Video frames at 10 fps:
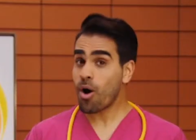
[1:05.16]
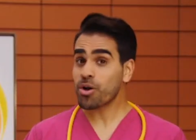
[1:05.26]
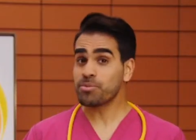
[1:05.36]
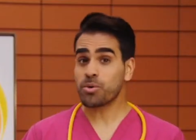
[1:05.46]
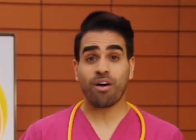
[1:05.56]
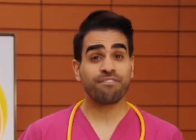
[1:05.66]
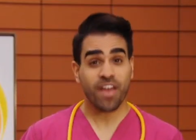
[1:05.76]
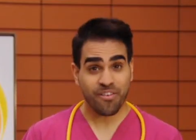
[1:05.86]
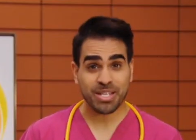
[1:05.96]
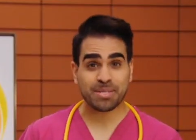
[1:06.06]
Welcome to our
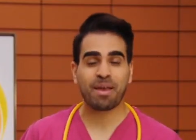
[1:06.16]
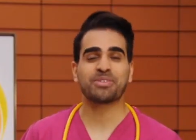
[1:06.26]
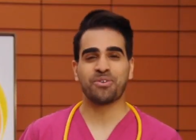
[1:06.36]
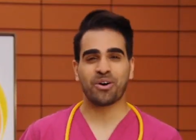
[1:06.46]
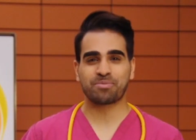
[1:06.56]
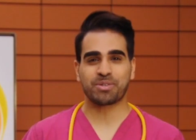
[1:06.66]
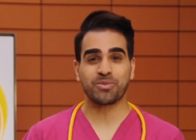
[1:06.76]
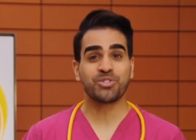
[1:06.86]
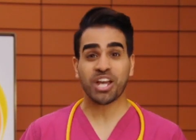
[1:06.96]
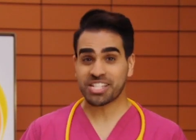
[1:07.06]
very special
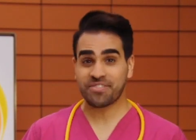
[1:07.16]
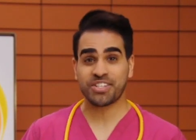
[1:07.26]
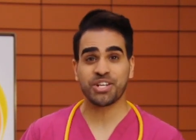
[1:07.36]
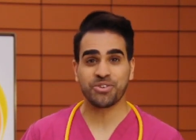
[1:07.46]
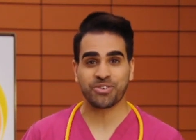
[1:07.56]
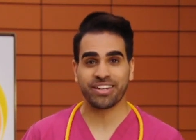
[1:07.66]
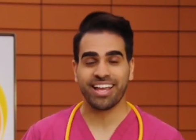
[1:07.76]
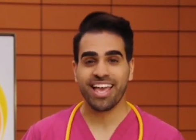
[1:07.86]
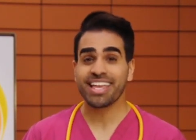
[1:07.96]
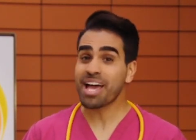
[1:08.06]
hospital just for children.
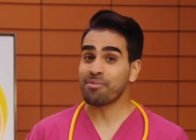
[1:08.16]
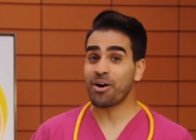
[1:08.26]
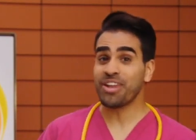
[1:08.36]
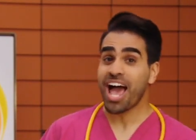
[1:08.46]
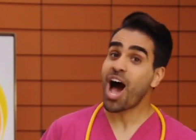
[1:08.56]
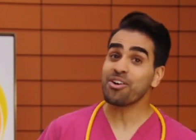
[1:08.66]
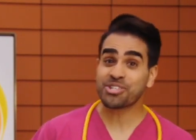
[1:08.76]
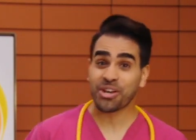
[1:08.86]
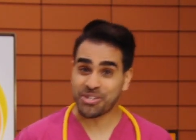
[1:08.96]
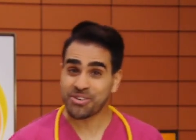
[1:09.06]
Come on, I'll
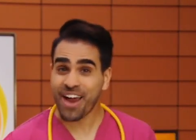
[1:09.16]
show you